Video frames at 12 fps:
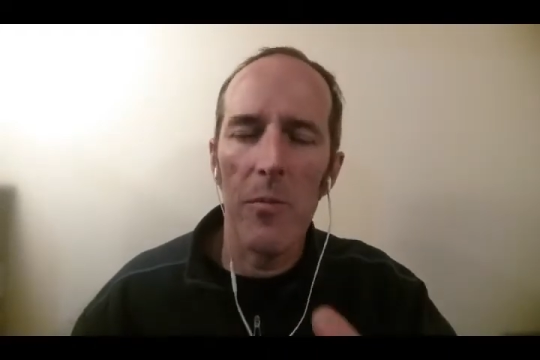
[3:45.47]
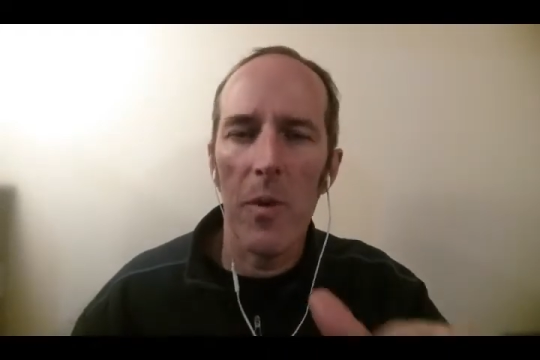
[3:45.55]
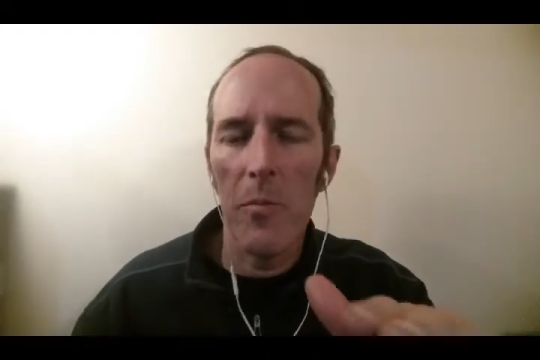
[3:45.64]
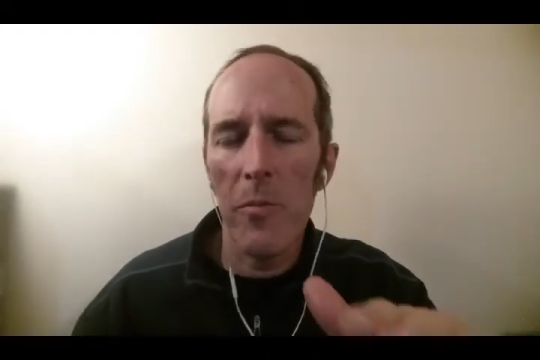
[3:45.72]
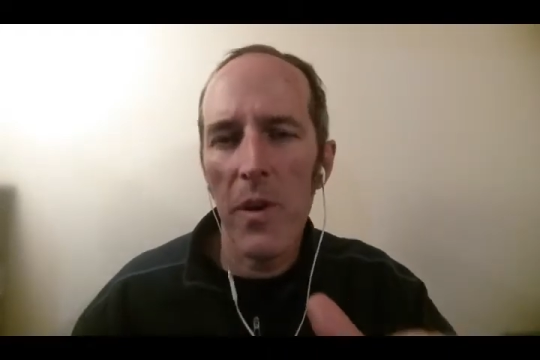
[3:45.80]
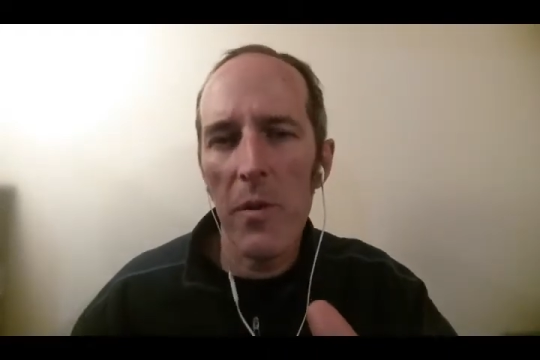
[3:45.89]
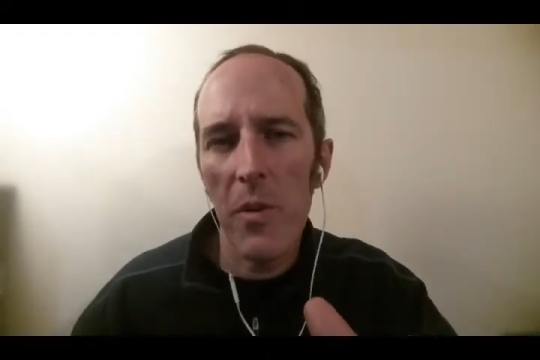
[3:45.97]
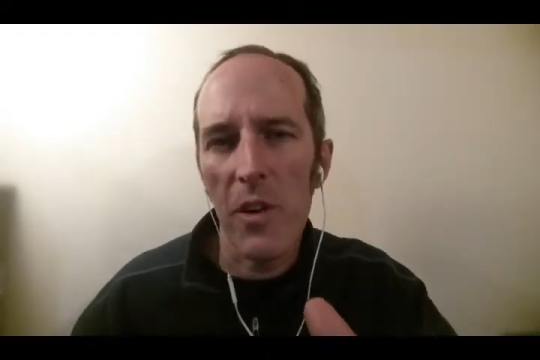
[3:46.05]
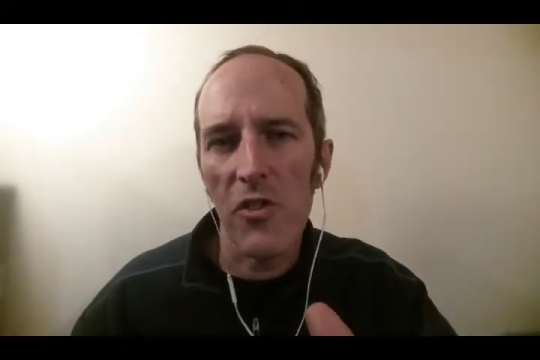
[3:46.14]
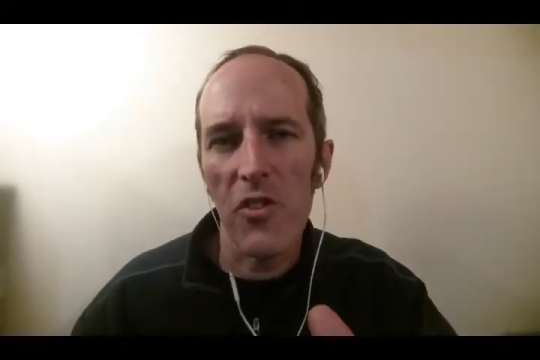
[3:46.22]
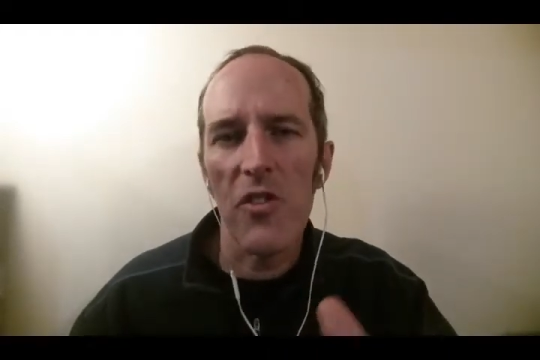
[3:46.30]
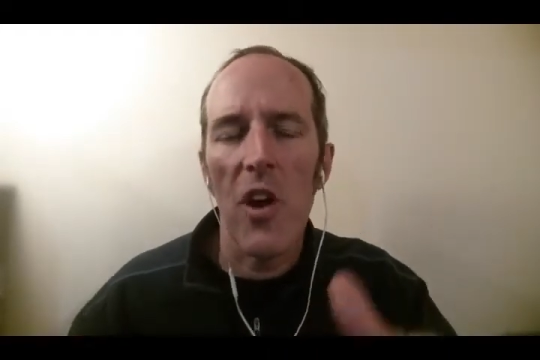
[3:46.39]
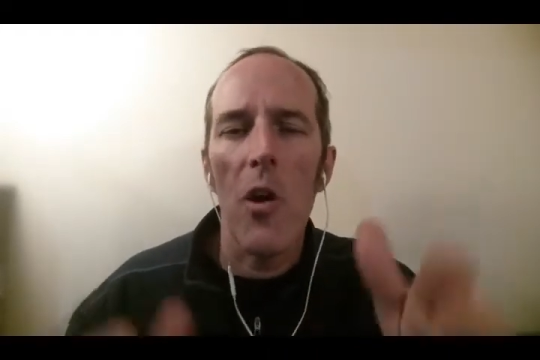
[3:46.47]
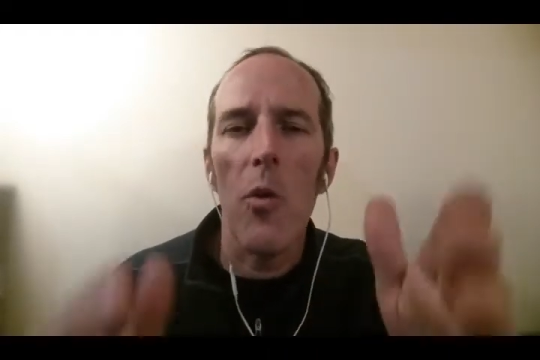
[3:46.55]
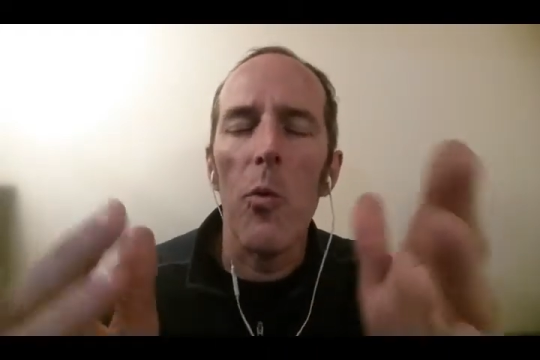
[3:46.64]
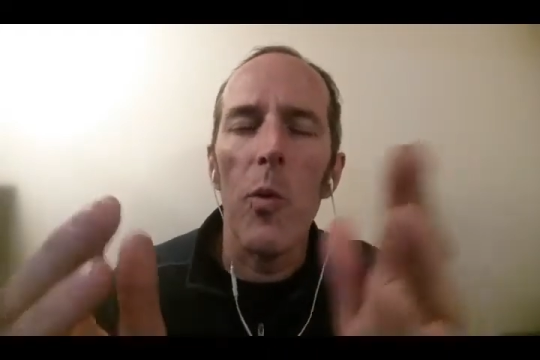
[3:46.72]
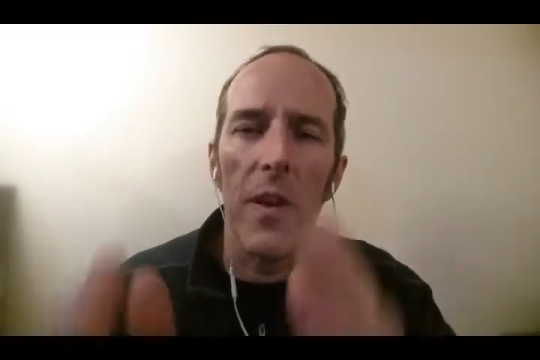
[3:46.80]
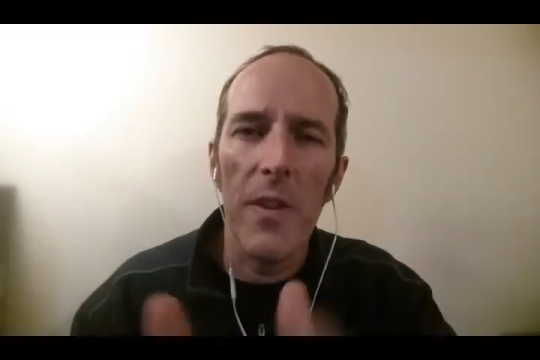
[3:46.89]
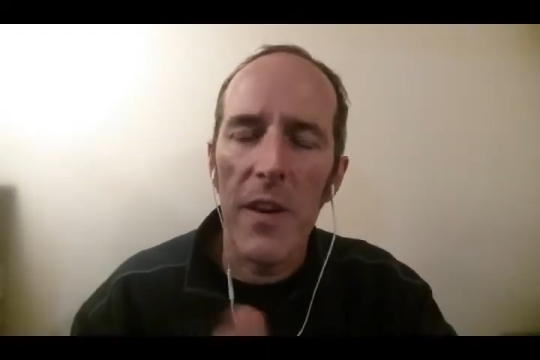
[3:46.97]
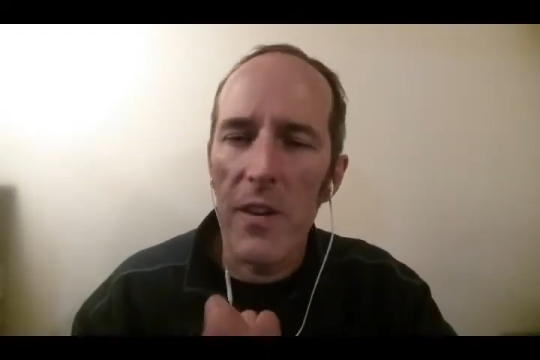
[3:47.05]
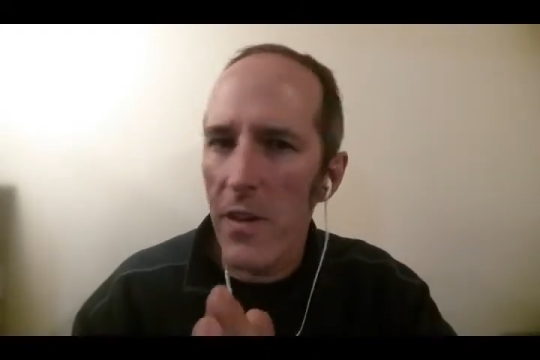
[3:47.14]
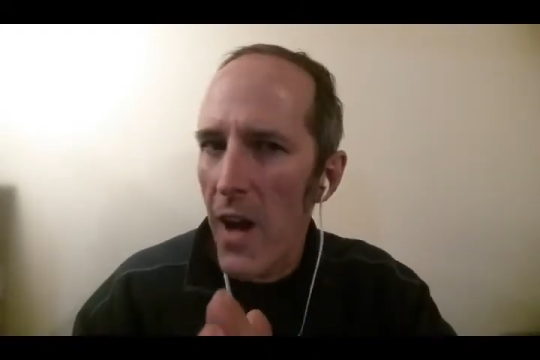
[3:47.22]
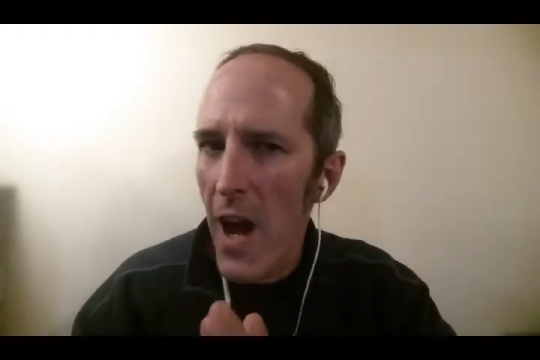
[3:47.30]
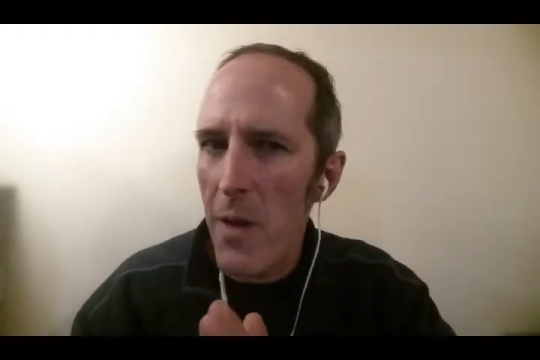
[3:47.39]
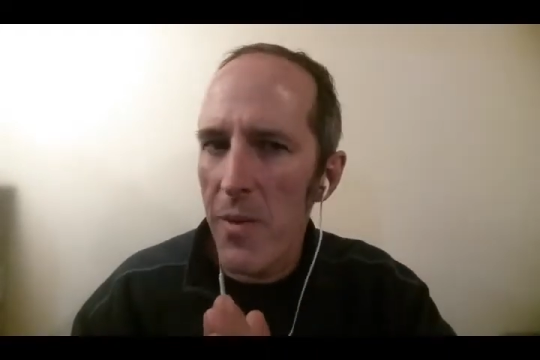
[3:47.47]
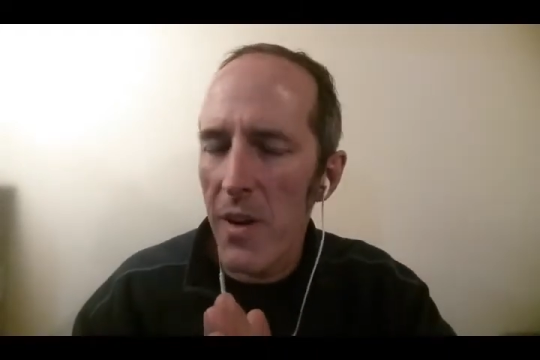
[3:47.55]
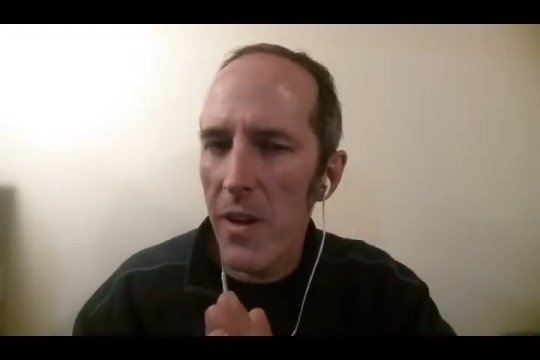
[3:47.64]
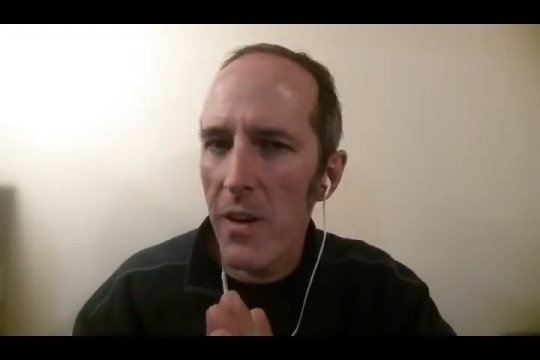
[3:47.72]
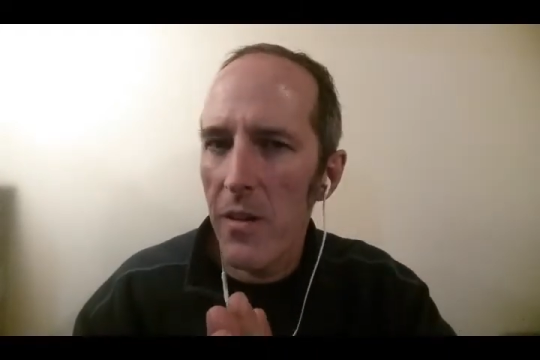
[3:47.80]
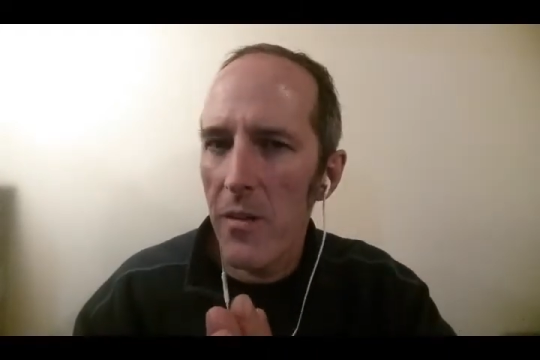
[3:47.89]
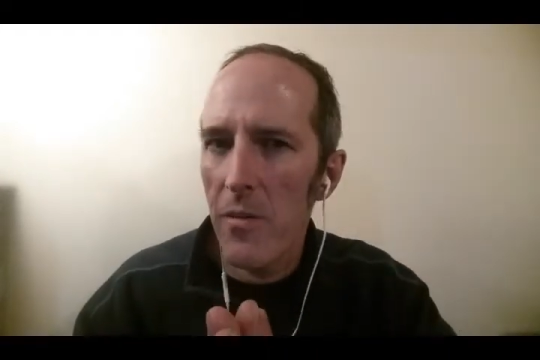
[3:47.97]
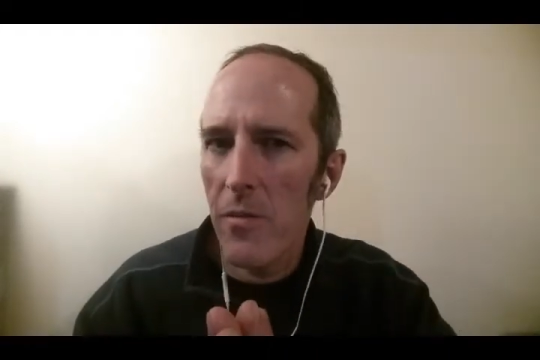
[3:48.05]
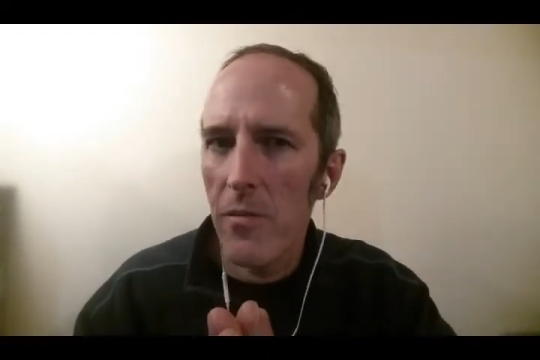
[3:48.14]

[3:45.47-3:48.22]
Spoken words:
But pretty much it's when things are happening,